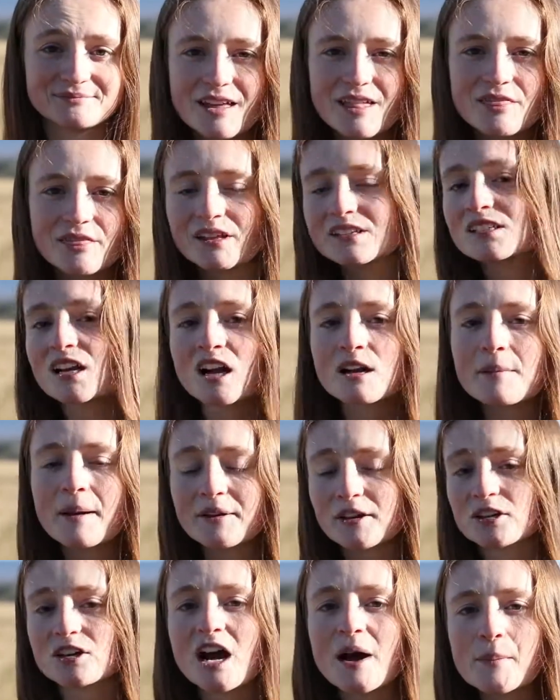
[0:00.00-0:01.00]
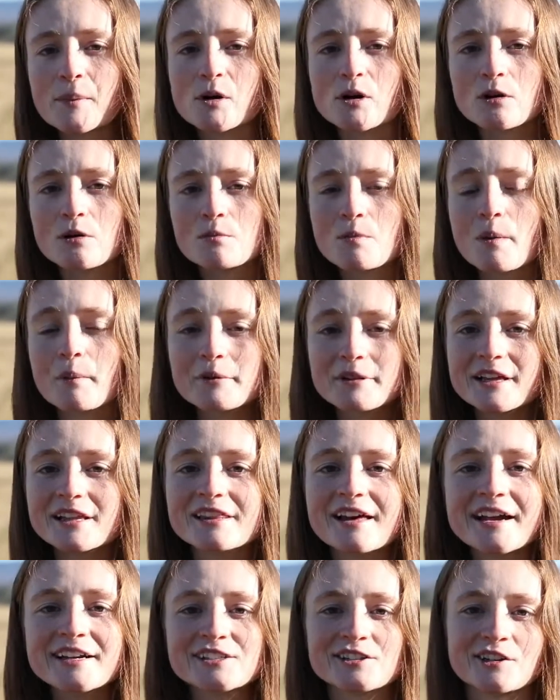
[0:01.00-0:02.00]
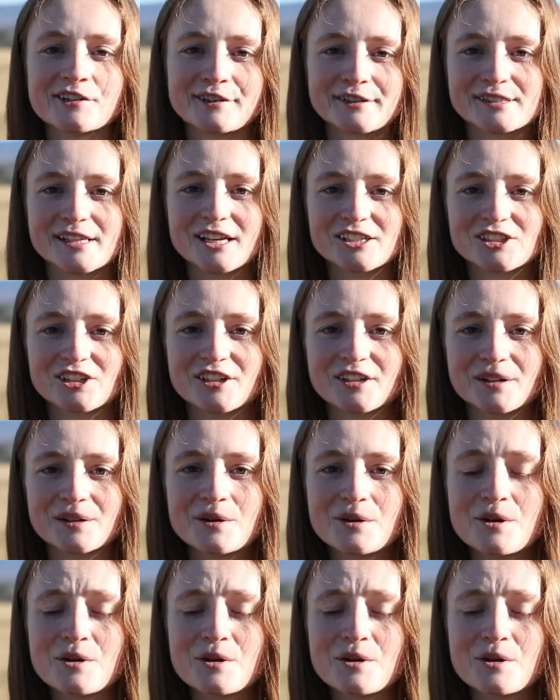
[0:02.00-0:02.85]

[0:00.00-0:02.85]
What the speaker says: Then talk about your couple. What were they like during the session?